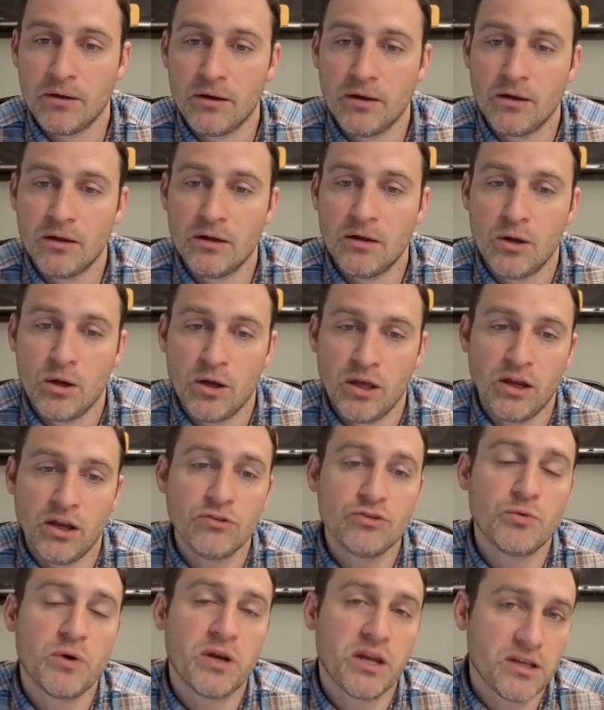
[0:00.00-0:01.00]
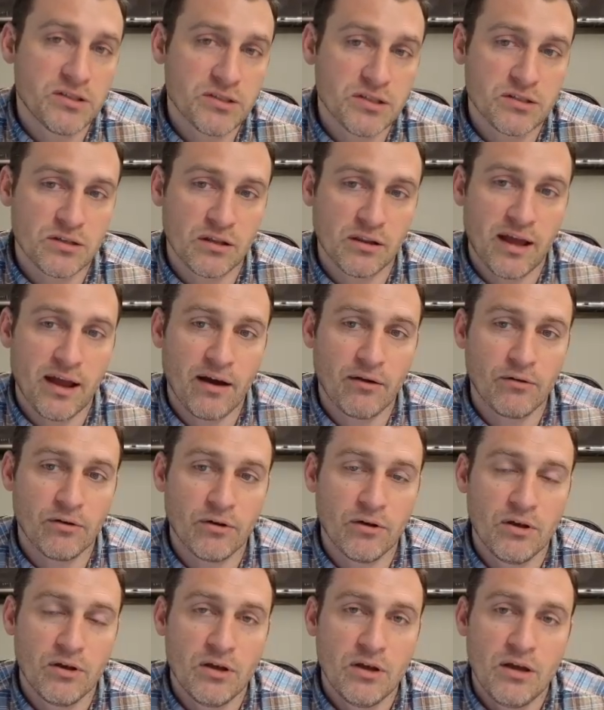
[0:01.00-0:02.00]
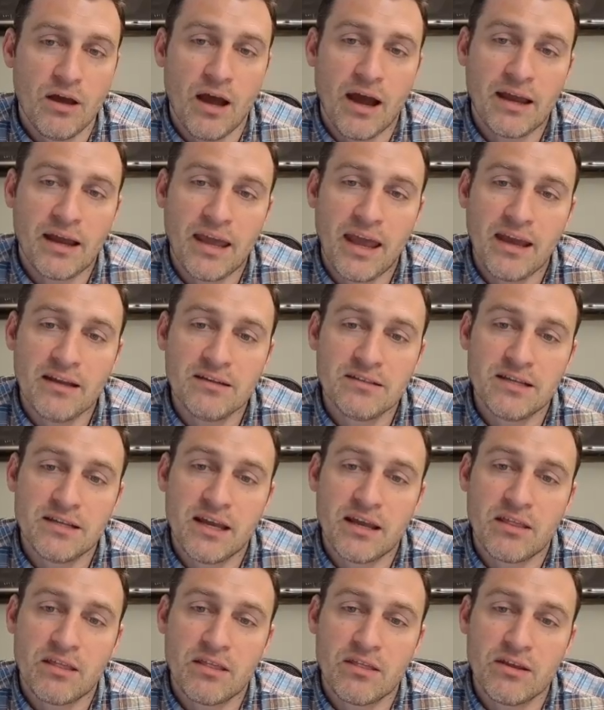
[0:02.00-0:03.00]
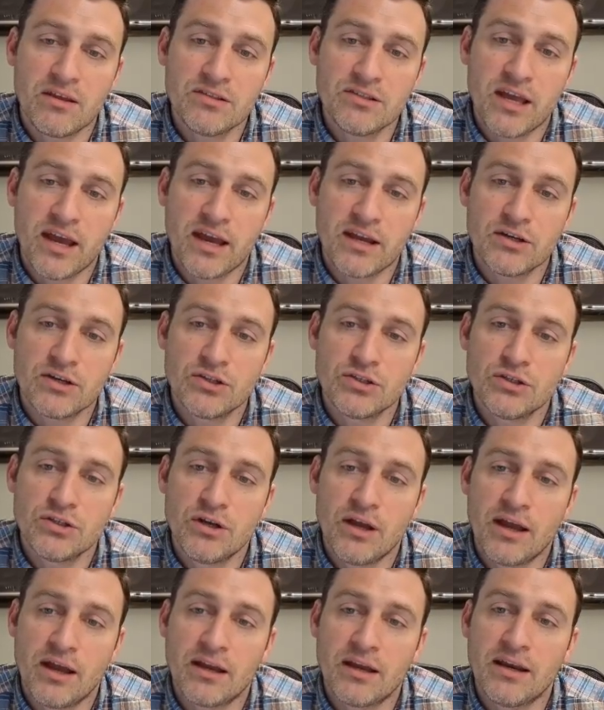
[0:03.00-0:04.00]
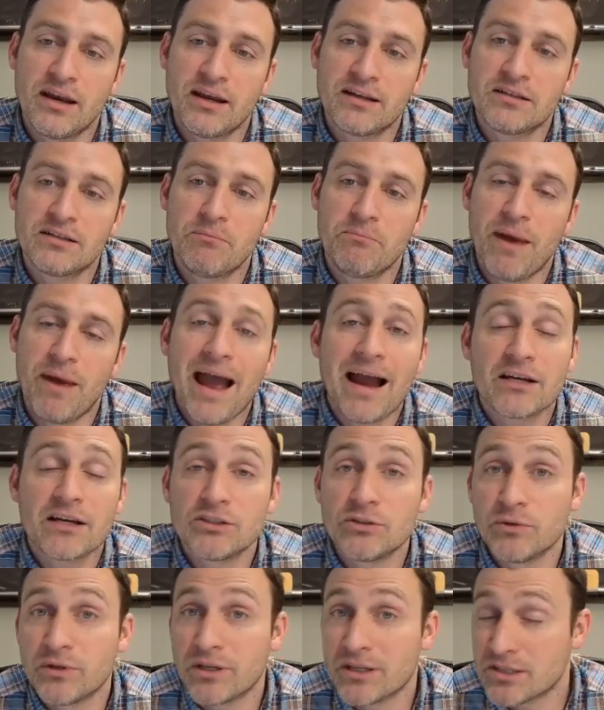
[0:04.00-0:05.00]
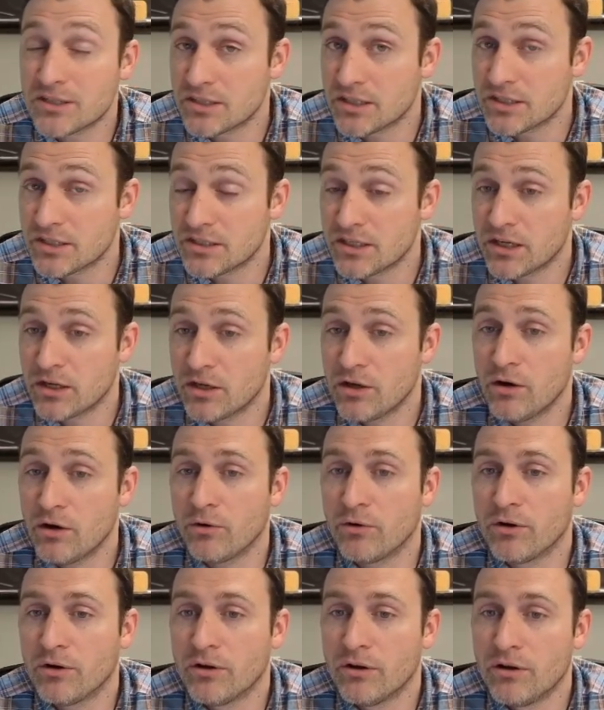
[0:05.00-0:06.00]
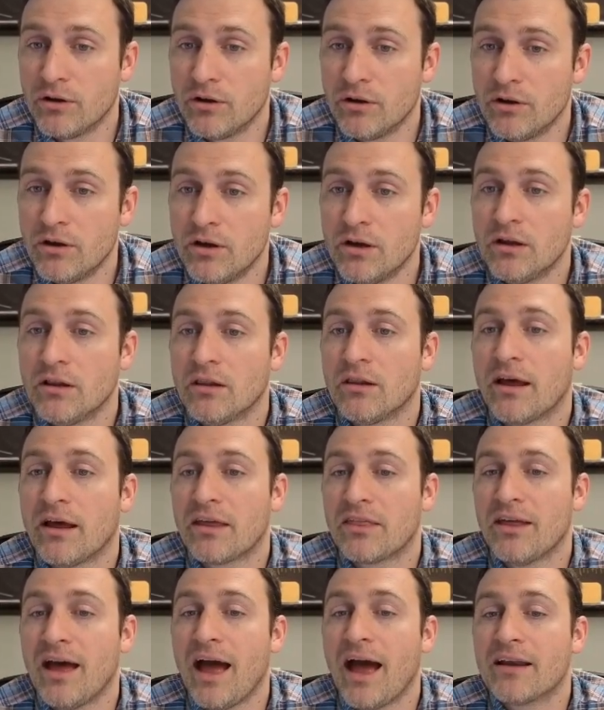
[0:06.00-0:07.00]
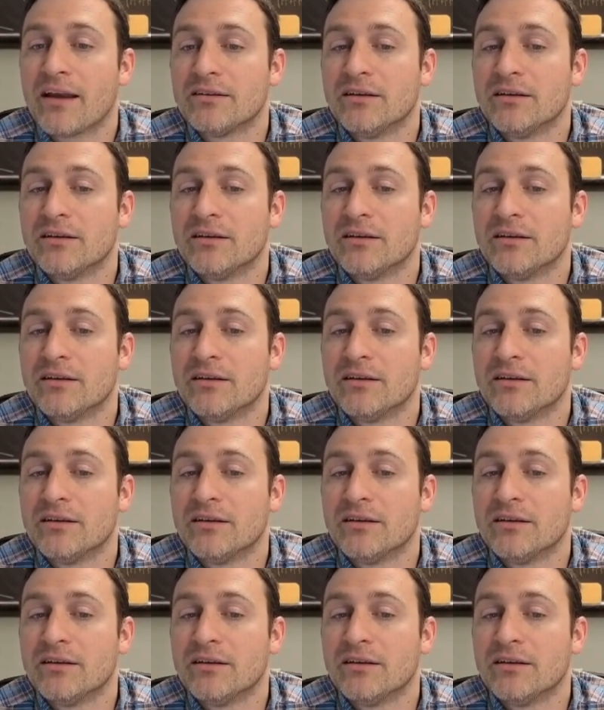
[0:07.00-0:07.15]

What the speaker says: Here's what isn't allowed. I can't take this edge and connect it back to an existing node, like that.